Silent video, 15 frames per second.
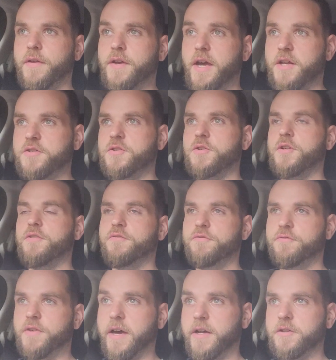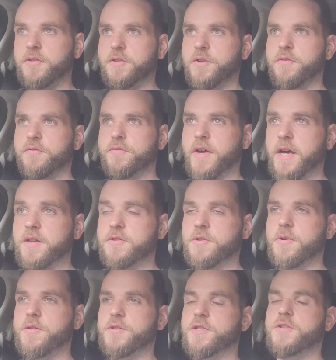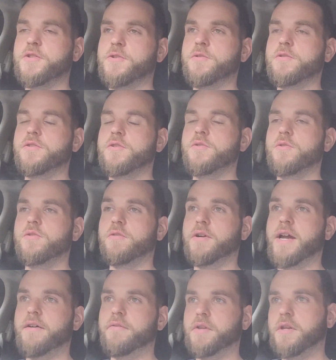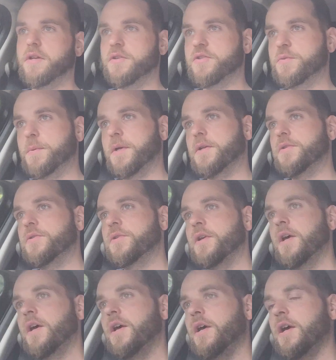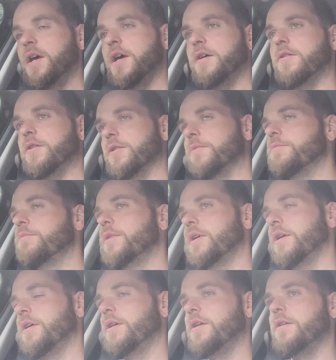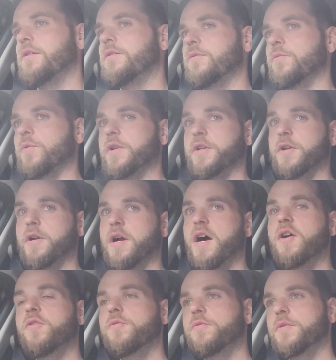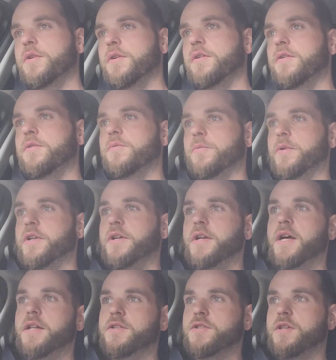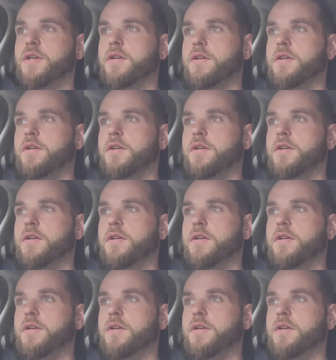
faster and faster and faster, since there is no gravity in space. Well, when you're not